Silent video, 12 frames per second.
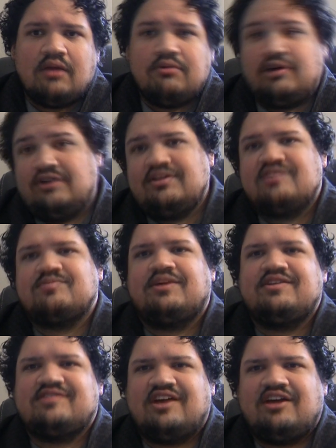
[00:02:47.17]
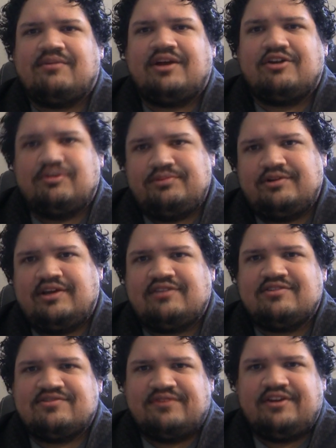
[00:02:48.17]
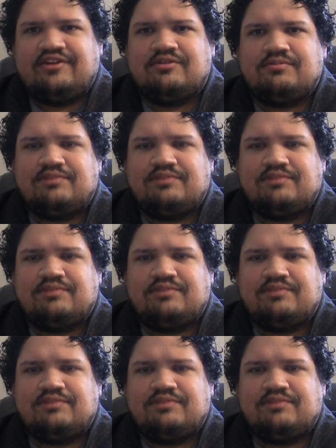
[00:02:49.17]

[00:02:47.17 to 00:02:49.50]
Well, that's my time. I hope you liked this video.